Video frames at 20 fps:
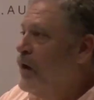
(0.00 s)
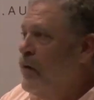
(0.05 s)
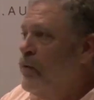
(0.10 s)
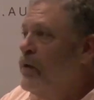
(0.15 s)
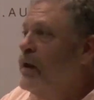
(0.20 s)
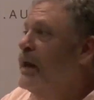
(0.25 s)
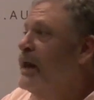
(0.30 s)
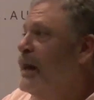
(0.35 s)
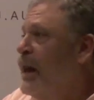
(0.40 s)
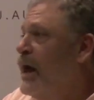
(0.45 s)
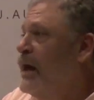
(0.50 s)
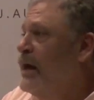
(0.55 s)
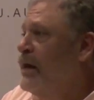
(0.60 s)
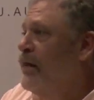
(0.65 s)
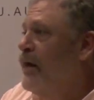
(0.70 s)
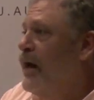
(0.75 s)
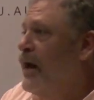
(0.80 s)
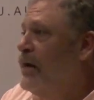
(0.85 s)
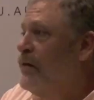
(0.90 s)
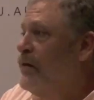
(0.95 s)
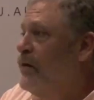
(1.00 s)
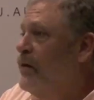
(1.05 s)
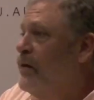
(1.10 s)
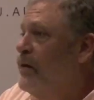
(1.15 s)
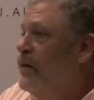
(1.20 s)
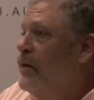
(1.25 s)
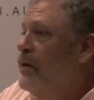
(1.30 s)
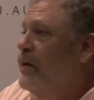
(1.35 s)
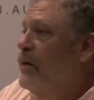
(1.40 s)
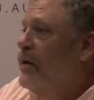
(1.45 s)
I really like that.
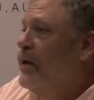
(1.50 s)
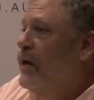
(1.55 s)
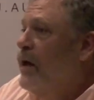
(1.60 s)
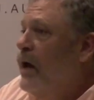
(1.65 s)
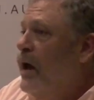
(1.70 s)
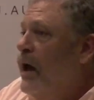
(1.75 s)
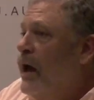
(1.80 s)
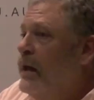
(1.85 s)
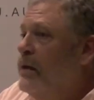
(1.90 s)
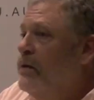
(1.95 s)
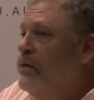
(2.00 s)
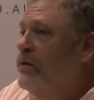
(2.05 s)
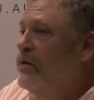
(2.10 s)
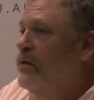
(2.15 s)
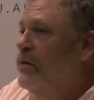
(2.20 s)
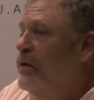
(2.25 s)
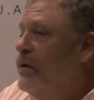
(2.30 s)
And